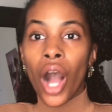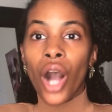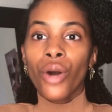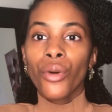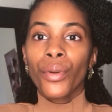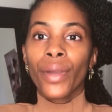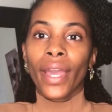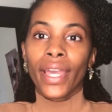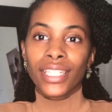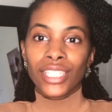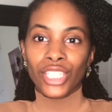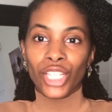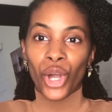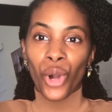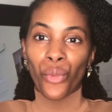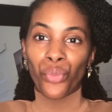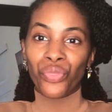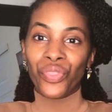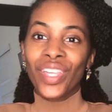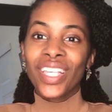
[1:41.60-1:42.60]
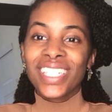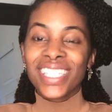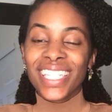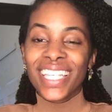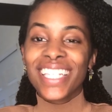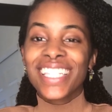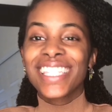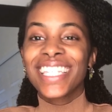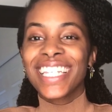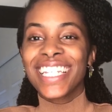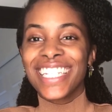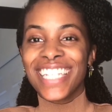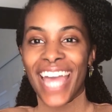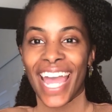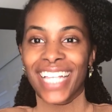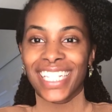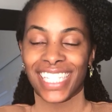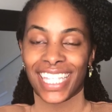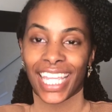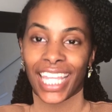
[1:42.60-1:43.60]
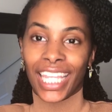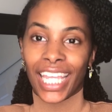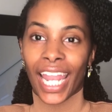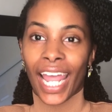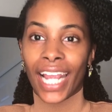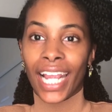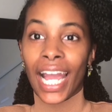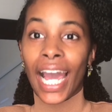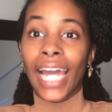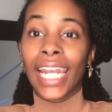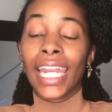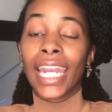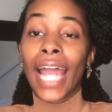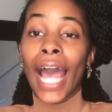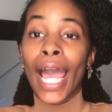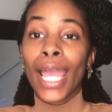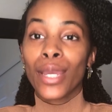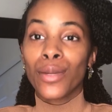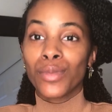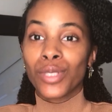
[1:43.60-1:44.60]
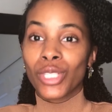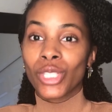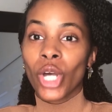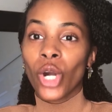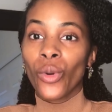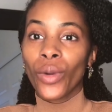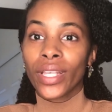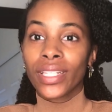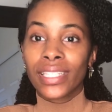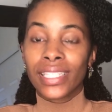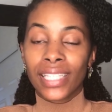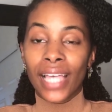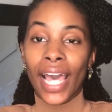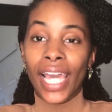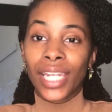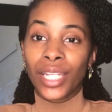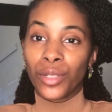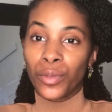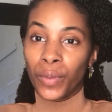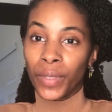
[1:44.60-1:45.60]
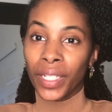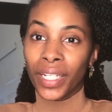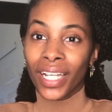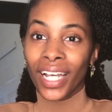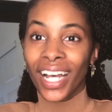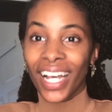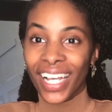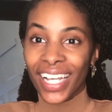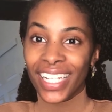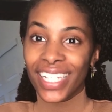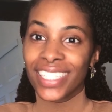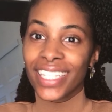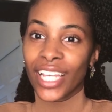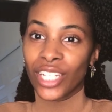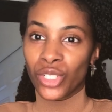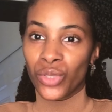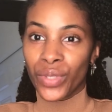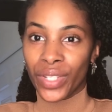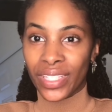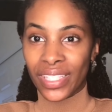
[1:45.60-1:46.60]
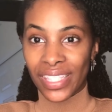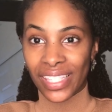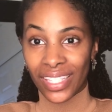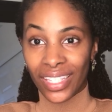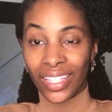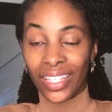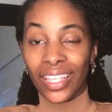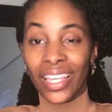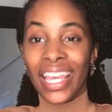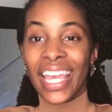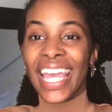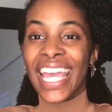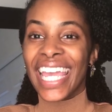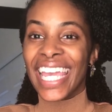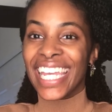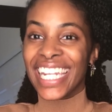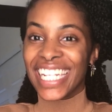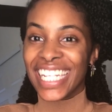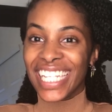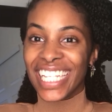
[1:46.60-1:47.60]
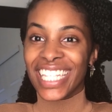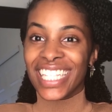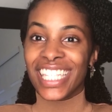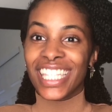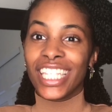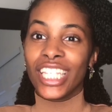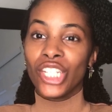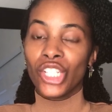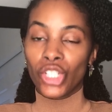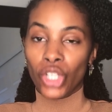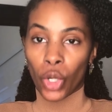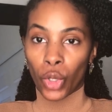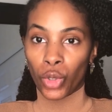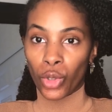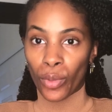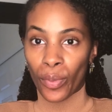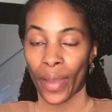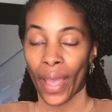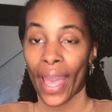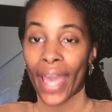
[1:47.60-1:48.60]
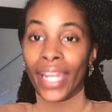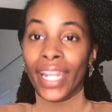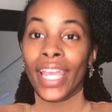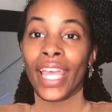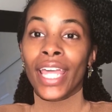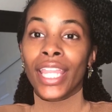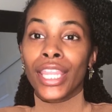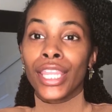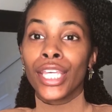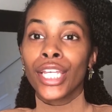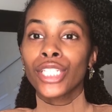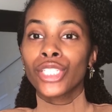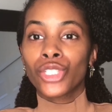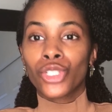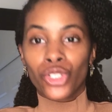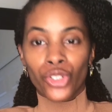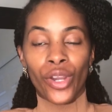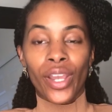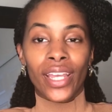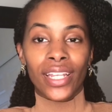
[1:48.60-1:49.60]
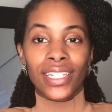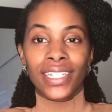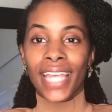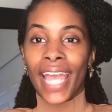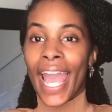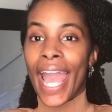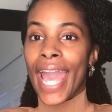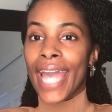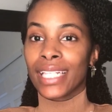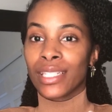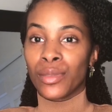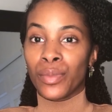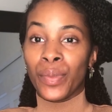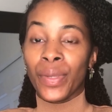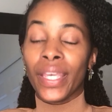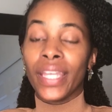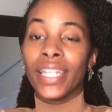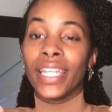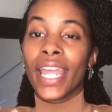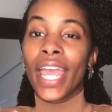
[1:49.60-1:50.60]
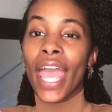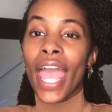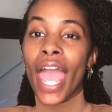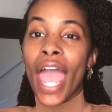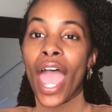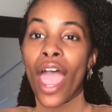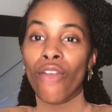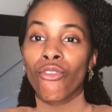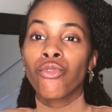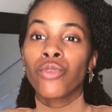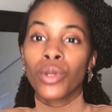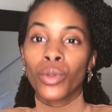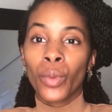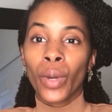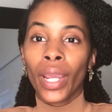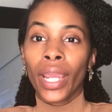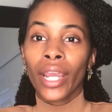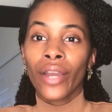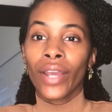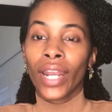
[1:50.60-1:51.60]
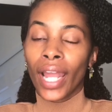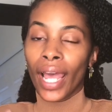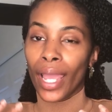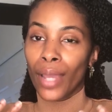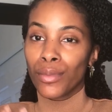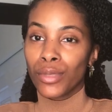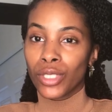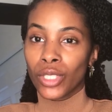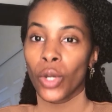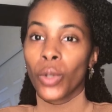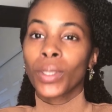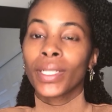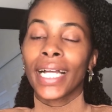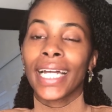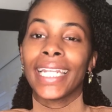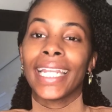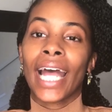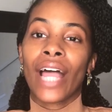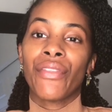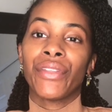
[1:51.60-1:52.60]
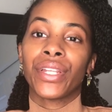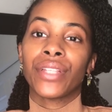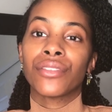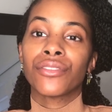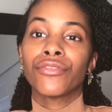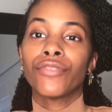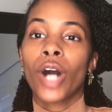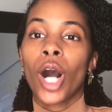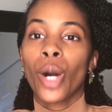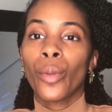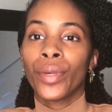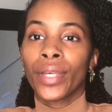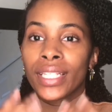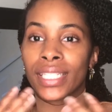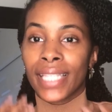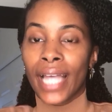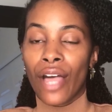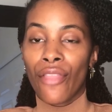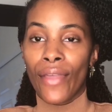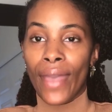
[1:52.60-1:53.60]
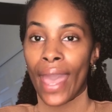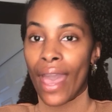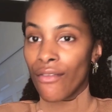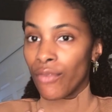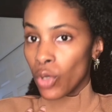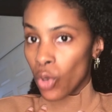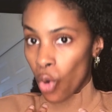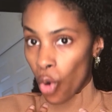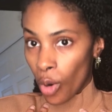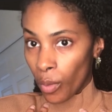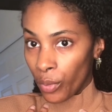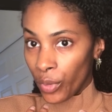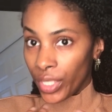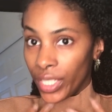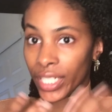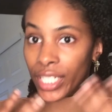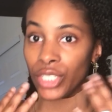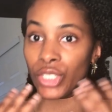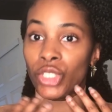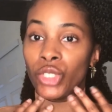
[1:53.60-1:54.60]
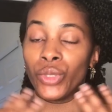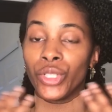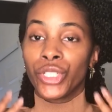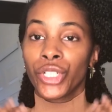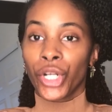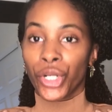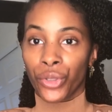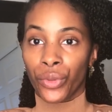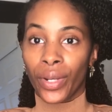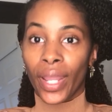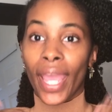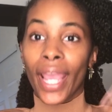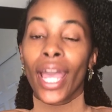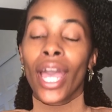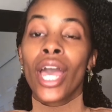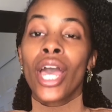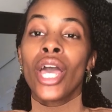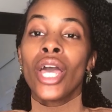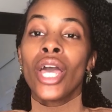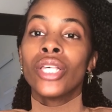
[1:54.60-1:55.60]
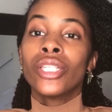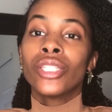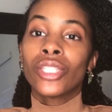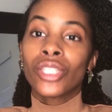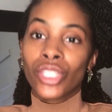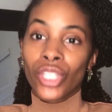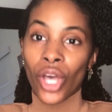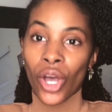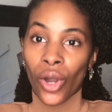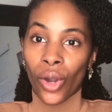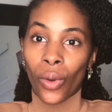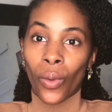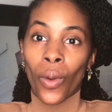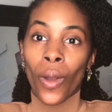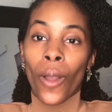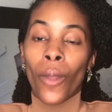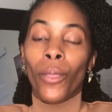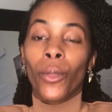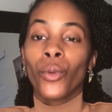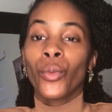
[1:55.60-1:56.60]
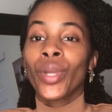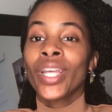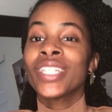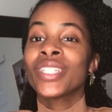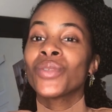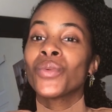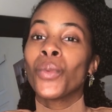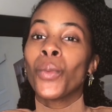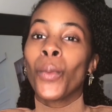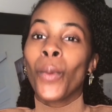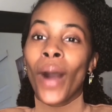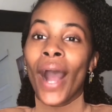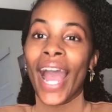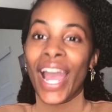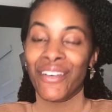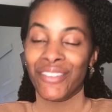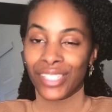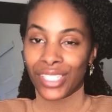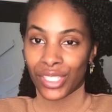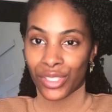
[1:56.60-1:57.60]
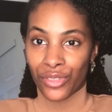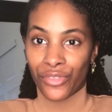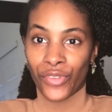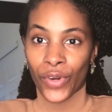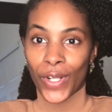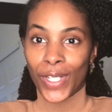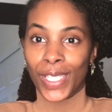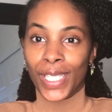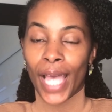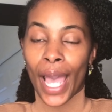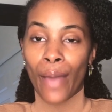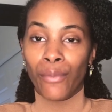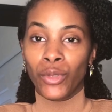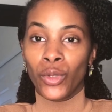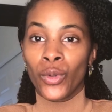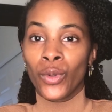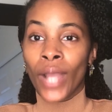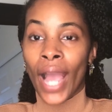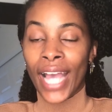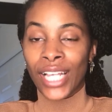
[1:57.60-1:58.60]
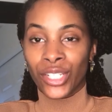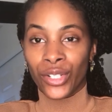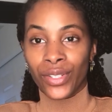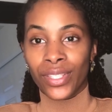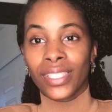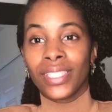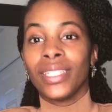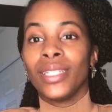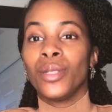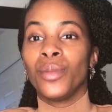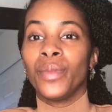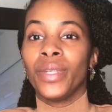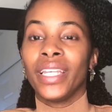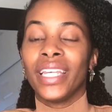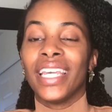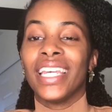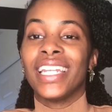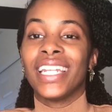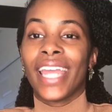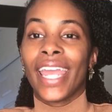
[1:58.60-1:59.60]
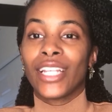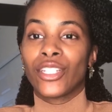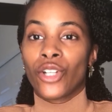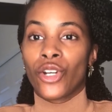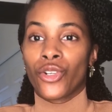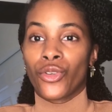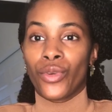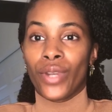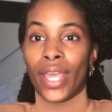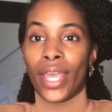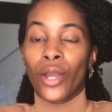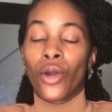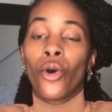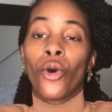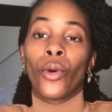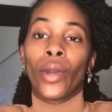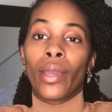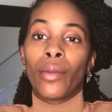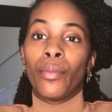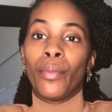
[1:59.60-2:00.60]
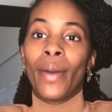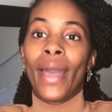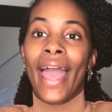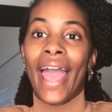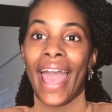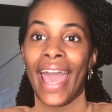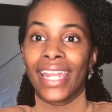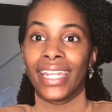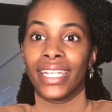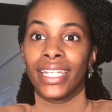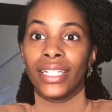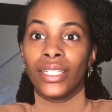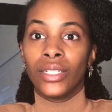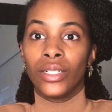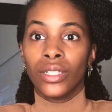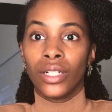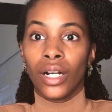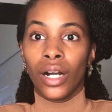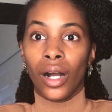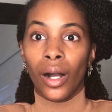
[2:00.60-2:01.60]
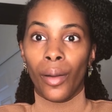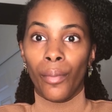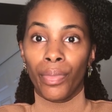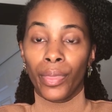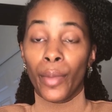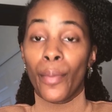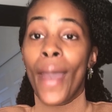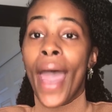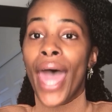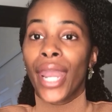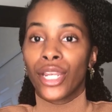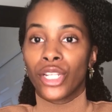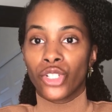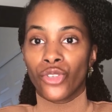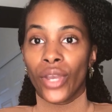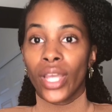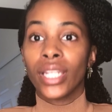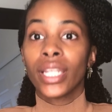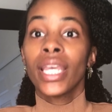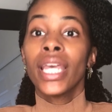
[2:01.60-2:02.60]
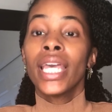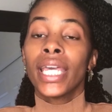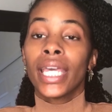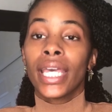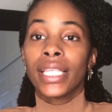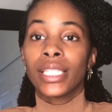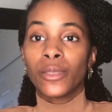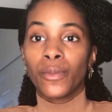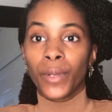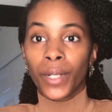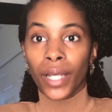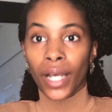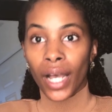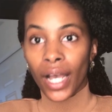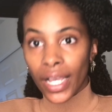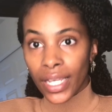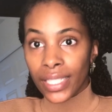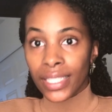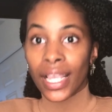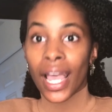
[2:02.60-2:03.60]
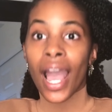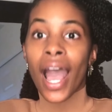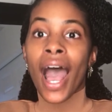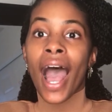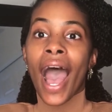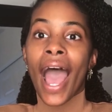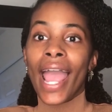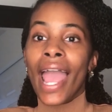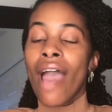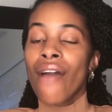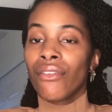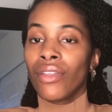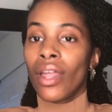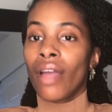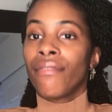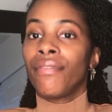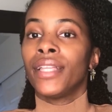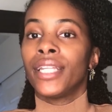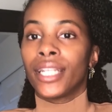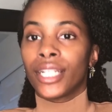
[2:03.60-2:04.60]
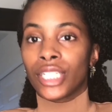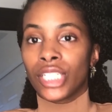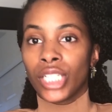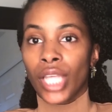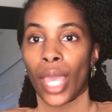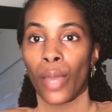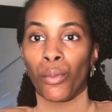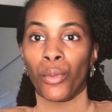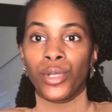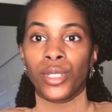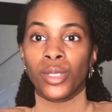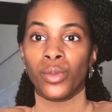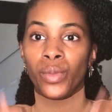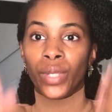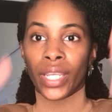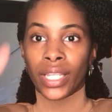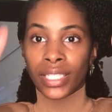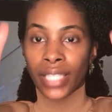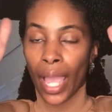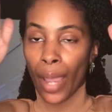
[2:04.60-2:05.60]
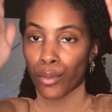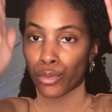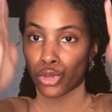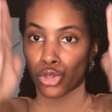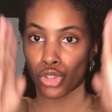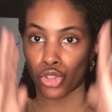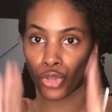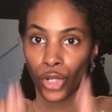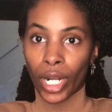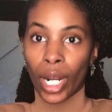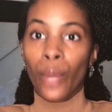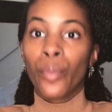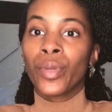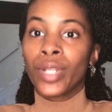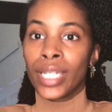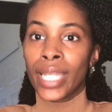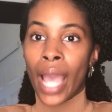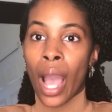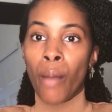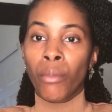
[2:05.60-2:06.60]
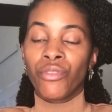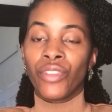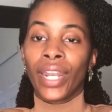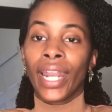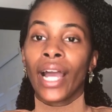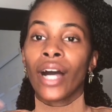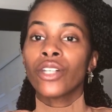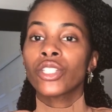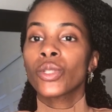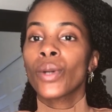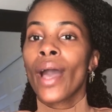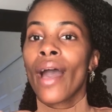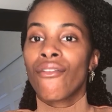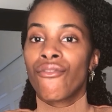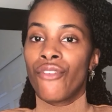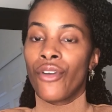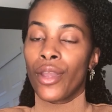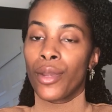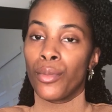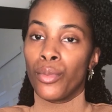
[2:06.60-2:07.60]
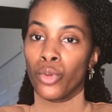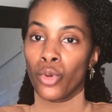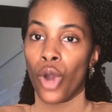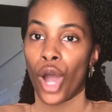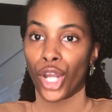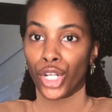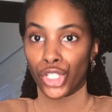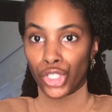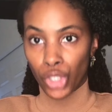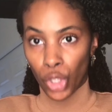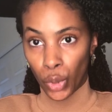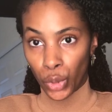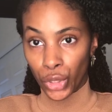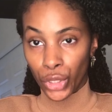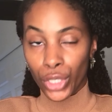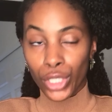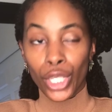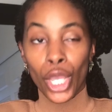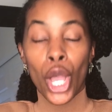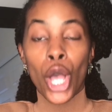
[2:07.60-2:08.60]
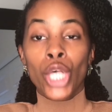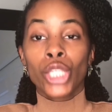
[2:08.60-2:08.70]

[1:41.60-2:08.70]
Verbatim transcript: Okay, so this is the next thing that I got, and I am so excited because, as you can see, it is the shoulder pad. This trend has been everywhere, and I am so glad now that it's fall because now they have incorporated into a turtleneck. So the reason why this is the first time you guys are seeing me in a turtleneck or a padded, um, the padded trend is because I have an athletic shape, which means I'm straight up and down, but then I also have very broad shoulders.